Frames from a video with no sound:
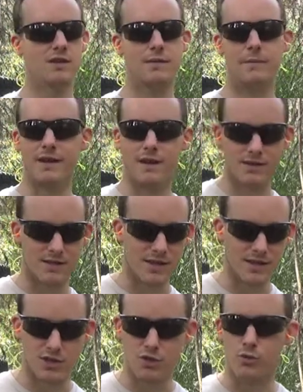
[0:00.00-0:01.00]
They may not say
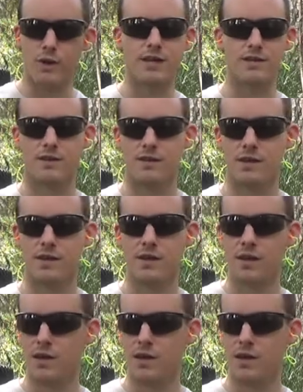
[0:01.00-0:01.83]
US on it,